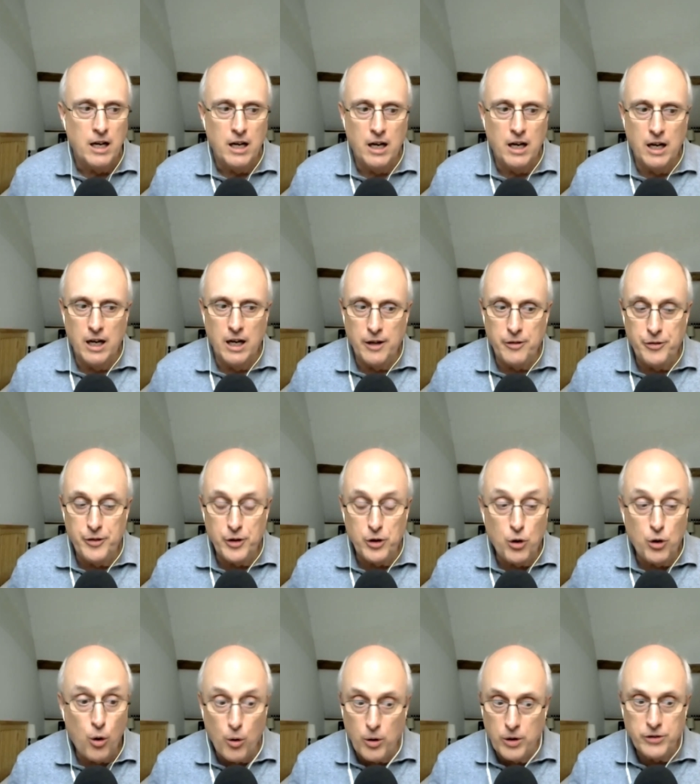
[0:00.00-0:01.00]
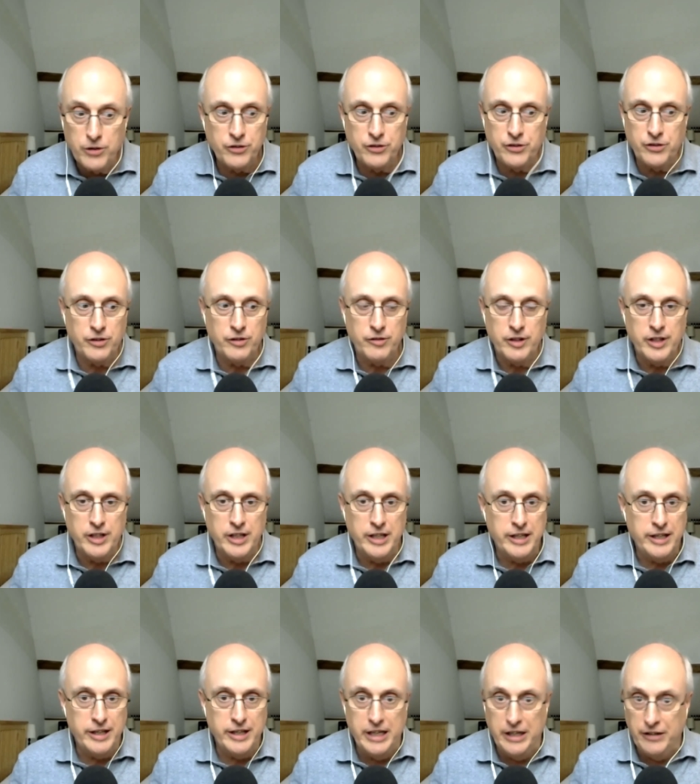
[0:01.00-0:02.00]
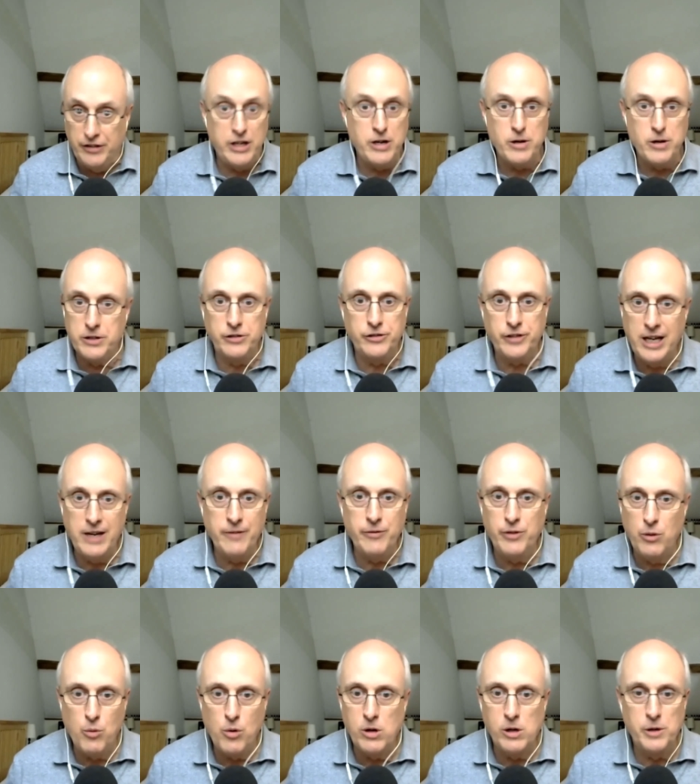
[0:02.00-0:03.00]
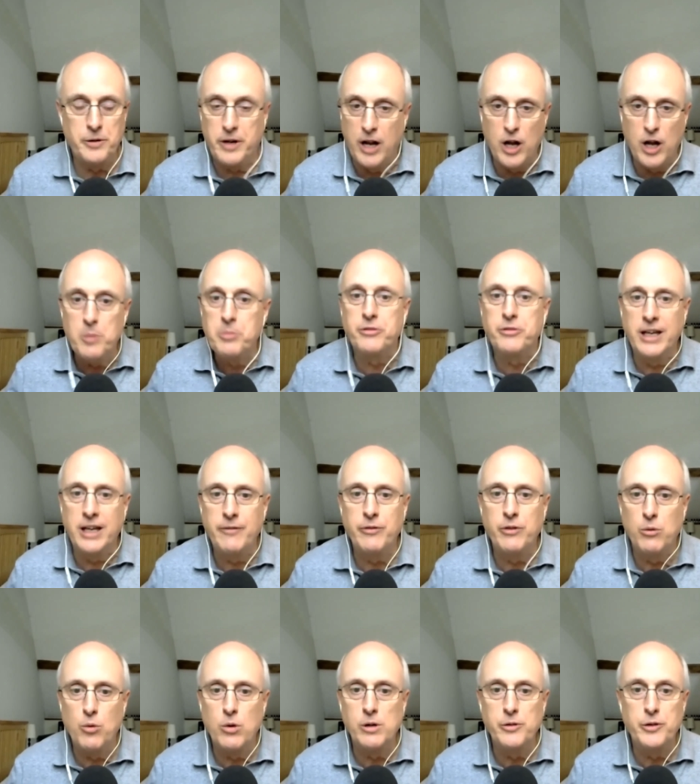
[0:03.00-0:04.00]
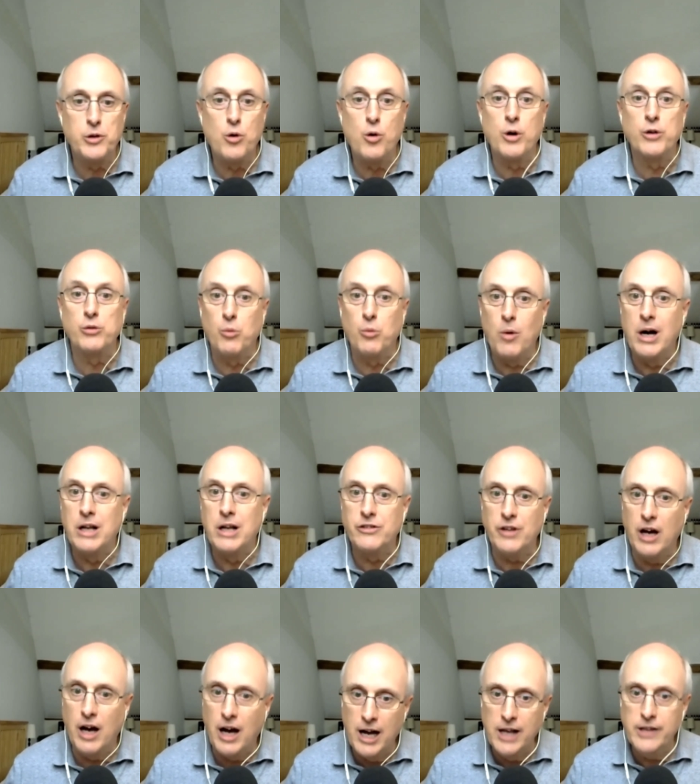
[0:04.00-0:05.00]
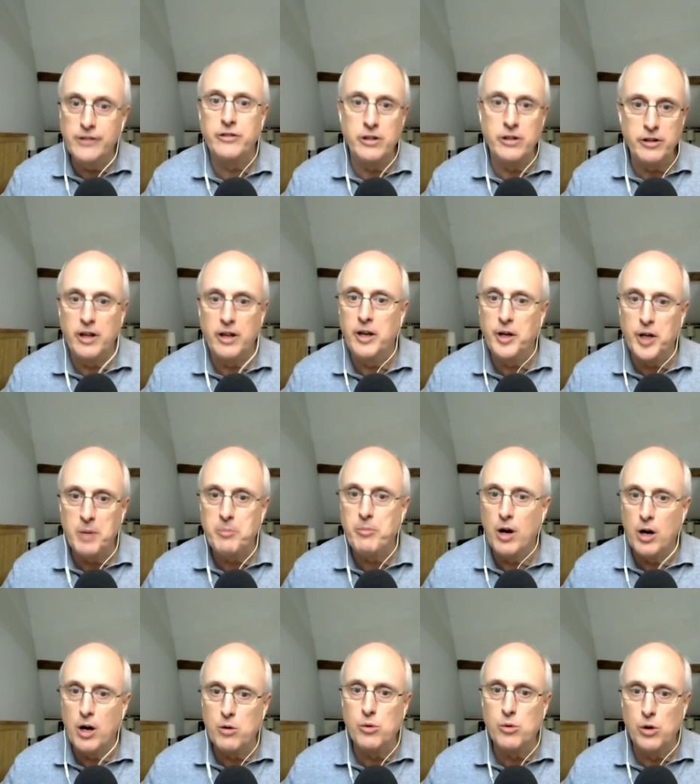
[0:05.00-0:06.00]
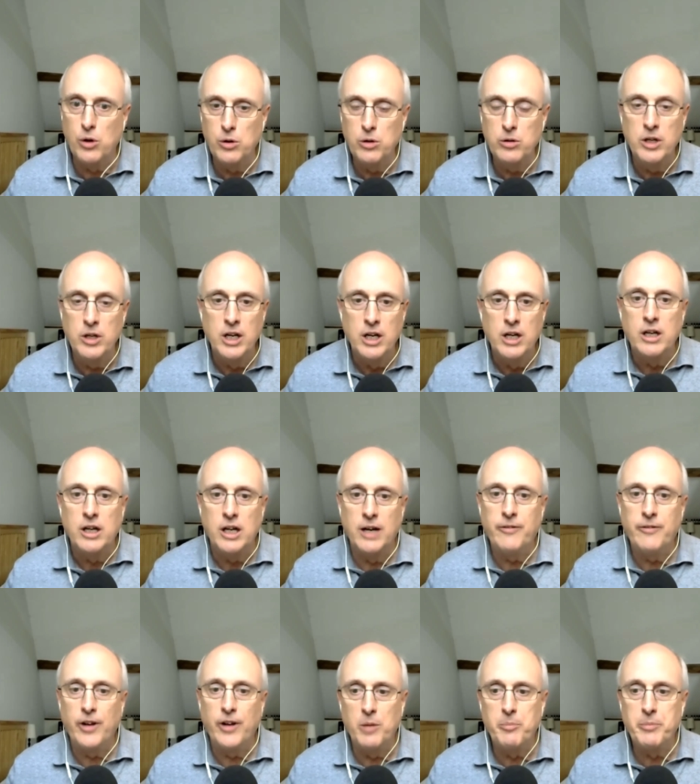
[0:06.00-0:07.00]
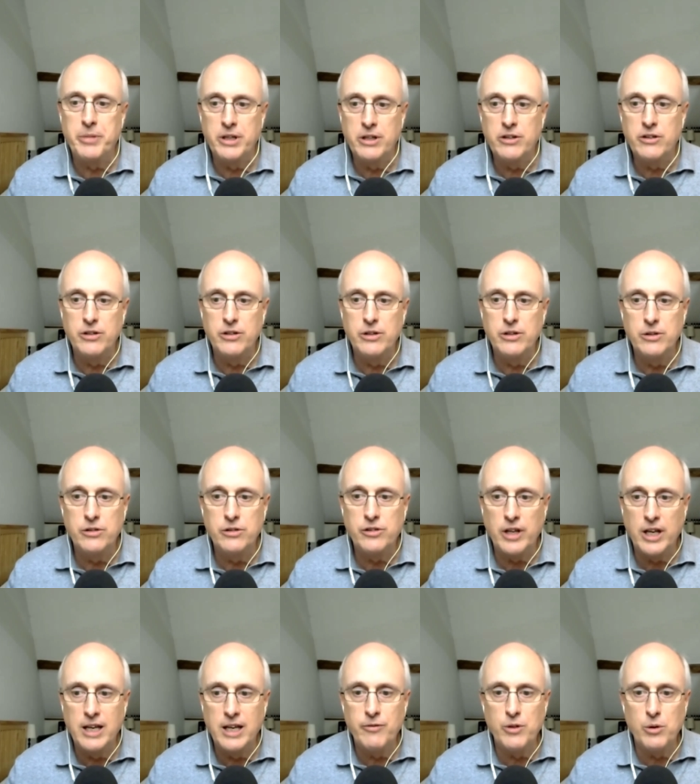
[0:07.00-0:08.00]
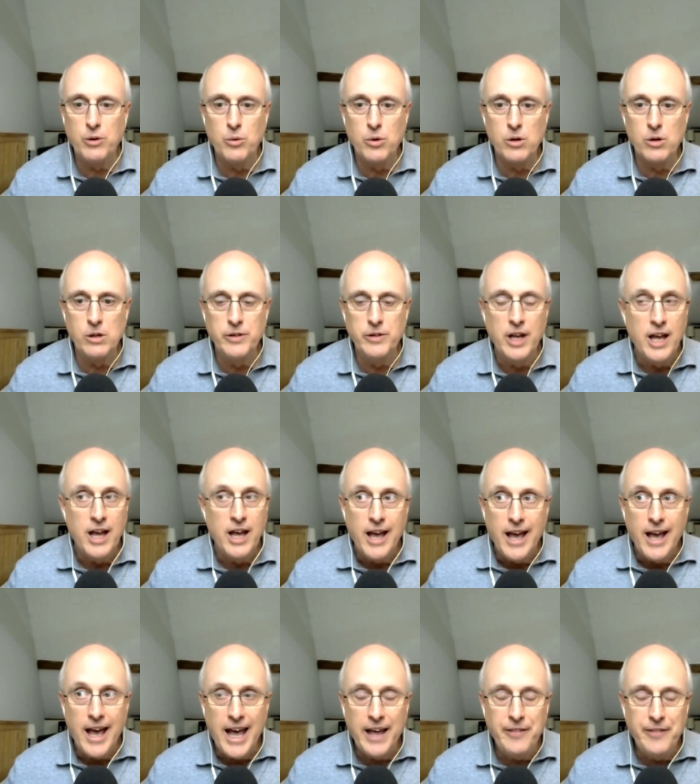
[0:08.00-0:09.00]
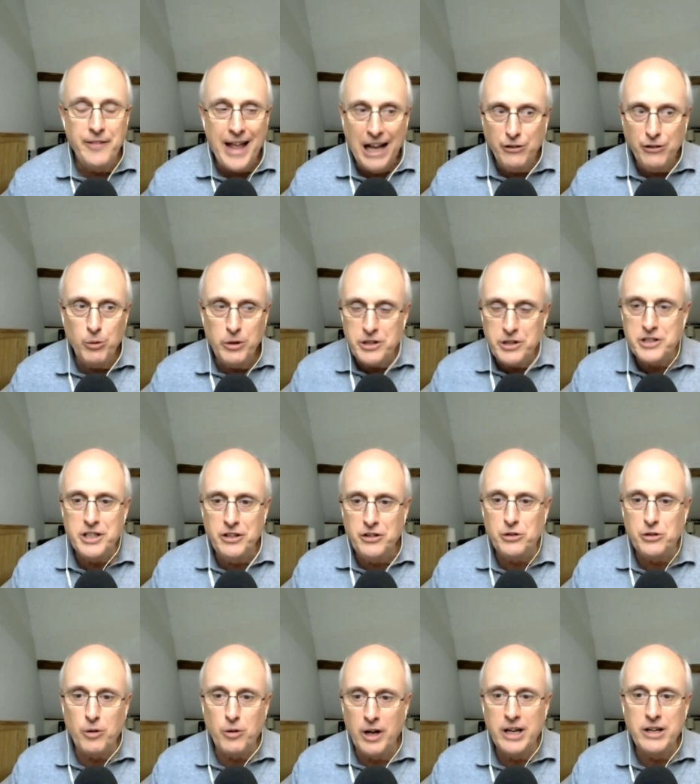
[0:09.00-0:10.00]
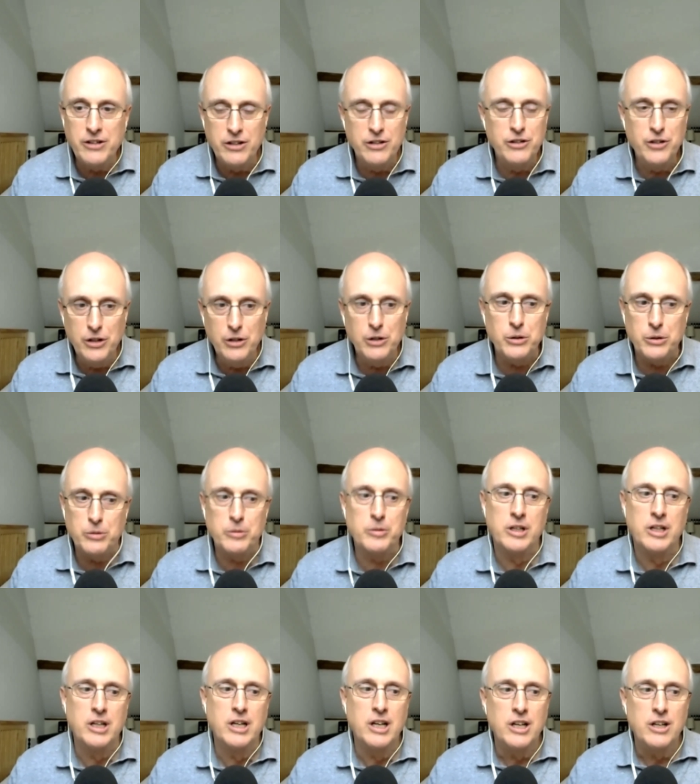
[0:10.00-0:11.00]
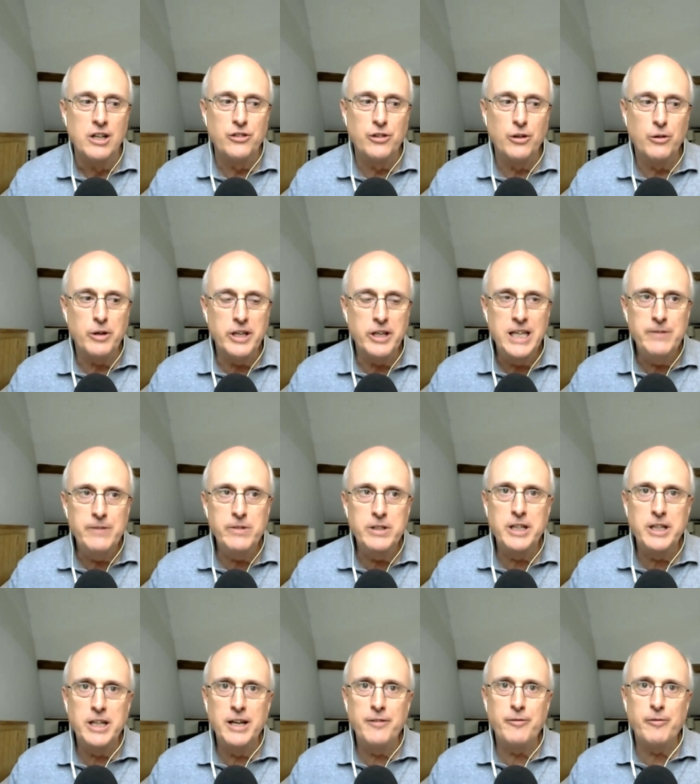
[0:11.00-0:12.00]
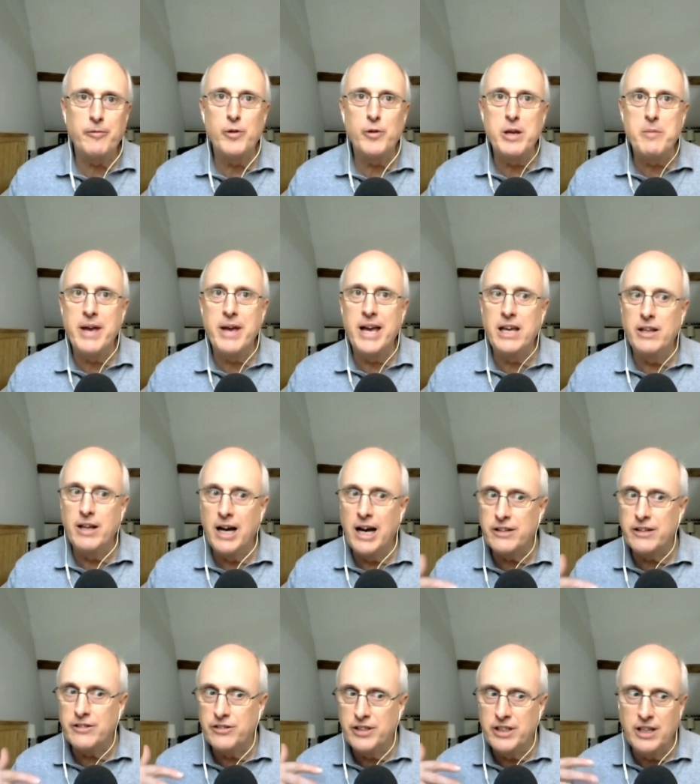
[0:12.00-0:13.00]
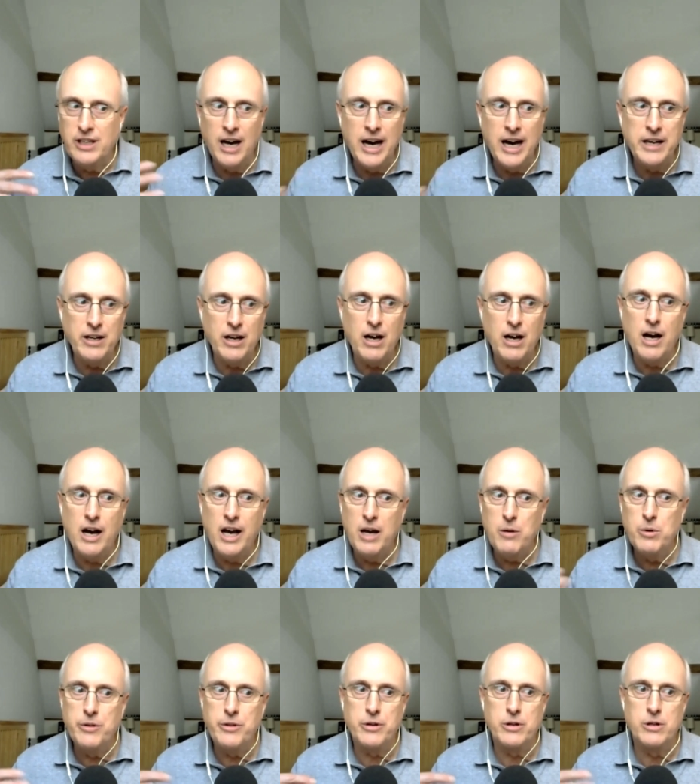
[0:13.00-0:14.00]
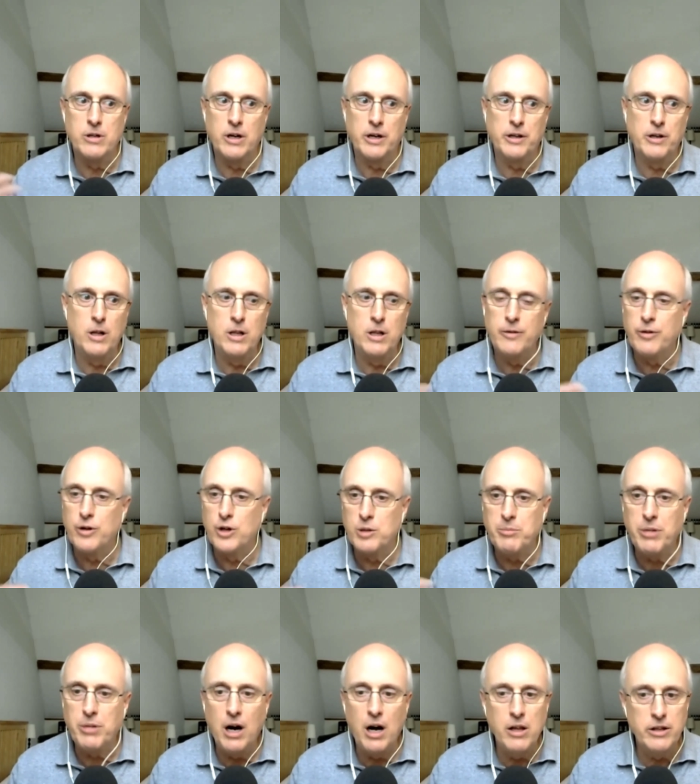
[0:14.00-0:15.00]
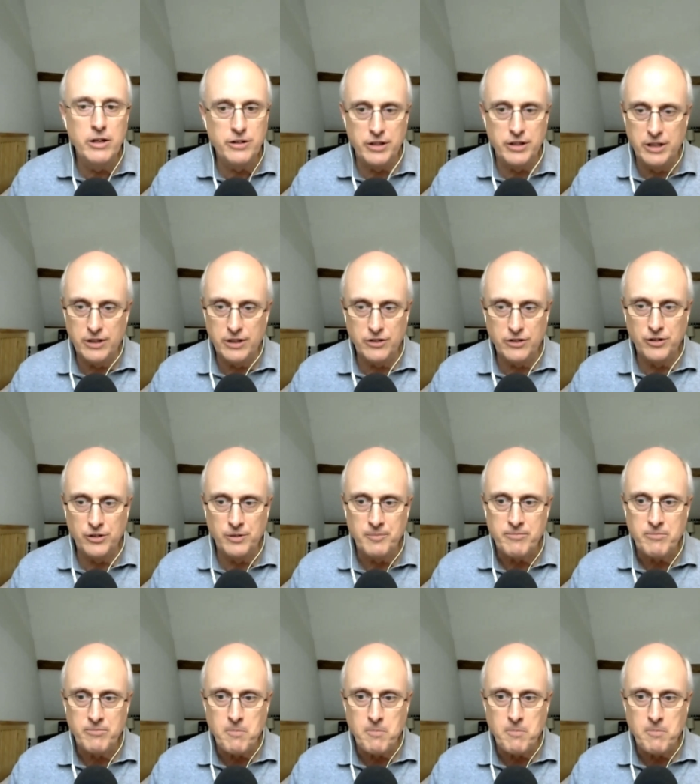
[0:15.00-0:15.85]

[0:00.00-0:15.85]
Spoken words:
The course is here to save the world or help save the world. The course wants us to take up our role of helping to save the world. And that's what she's trying to do. So even if we may not see eye to eye with her on all of her politics,